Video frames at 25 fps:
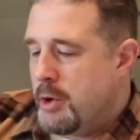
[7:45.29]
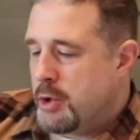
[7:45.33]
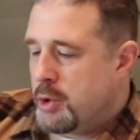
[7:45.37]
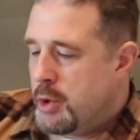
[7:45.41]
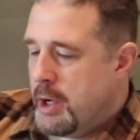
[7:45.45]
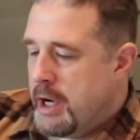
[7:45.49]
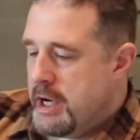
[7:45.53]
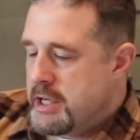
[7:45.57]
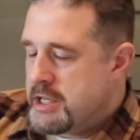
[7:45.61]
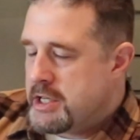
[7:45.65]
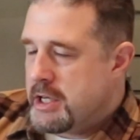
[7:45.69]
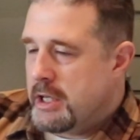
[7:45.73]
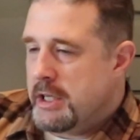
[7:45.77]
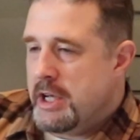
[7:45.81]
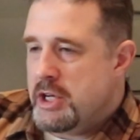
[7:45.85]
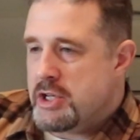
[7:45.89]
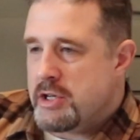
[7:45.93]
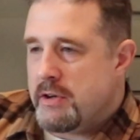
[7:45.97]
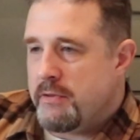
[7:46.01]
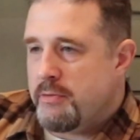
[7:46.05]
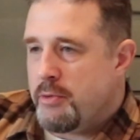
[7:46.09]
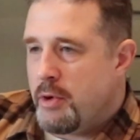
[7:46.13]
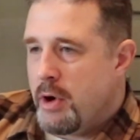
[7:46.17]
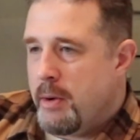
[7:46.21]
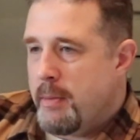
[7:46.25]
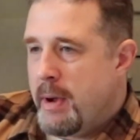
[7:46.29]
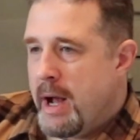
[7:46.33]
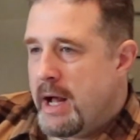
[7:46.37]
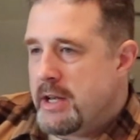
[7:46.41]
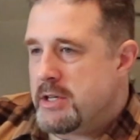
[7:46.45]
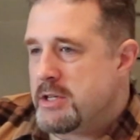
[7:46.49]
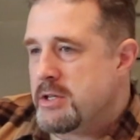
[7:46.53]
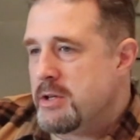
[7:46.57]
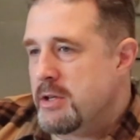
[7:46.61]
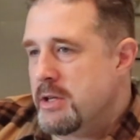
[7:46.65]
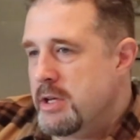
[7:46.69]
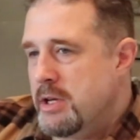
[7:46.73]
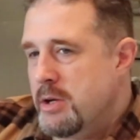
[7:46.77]
create installation
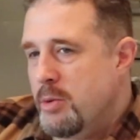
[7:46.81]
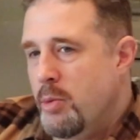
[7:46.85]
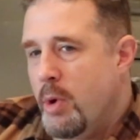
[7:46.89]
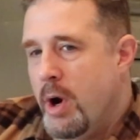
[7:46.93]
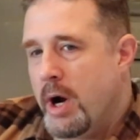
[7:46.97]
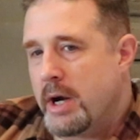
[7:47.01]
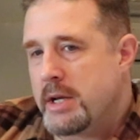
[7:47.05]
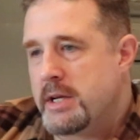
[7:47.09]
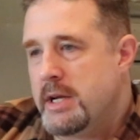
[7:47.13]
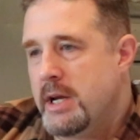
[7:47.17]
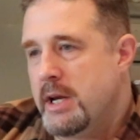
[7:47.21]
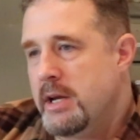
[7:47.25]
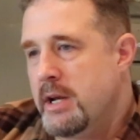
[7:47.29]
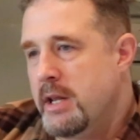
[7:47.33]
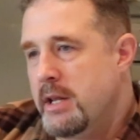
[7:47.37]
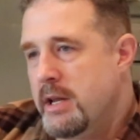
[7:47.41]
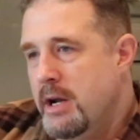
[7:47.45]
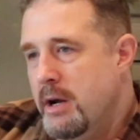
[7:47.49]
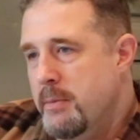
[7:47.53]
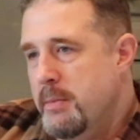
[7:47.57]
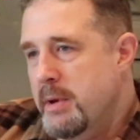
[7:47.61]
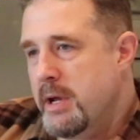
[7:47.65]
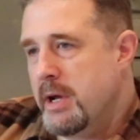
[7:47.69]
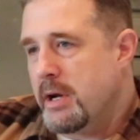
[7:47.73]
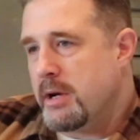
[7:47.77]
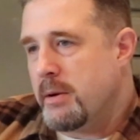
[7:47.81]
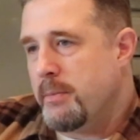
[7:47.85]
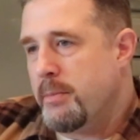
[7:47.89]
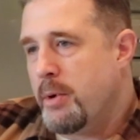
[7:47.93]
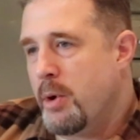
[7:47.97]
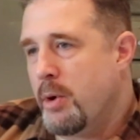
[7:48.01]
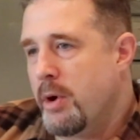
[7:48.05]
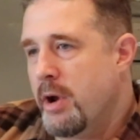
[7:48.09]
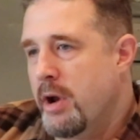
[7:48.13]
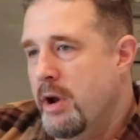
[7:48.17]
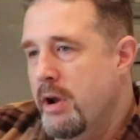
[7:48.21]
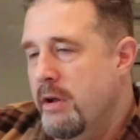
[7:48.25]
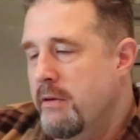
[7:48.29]
formats so that you walked in and there'd be a
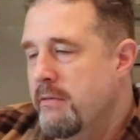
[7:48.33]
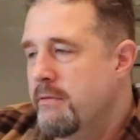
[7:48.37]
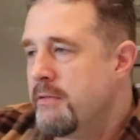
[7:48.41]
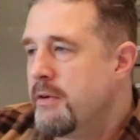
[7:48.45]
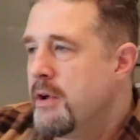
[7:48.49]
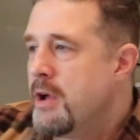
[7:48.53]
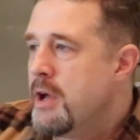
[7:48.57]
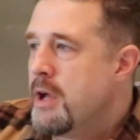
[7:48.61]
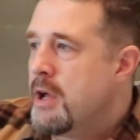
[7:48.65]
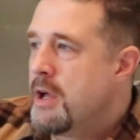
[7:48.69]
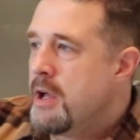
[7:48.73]
component of